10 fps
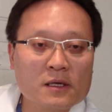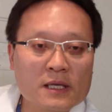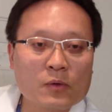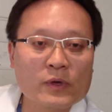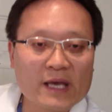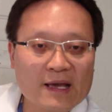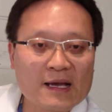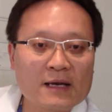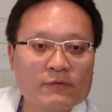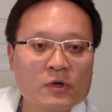that we
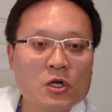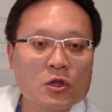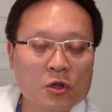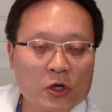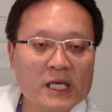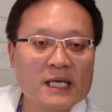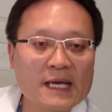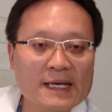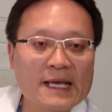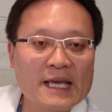have looking
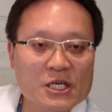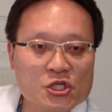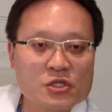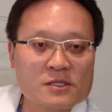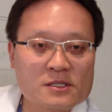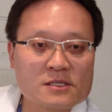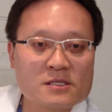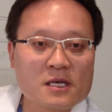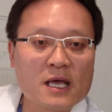at Asians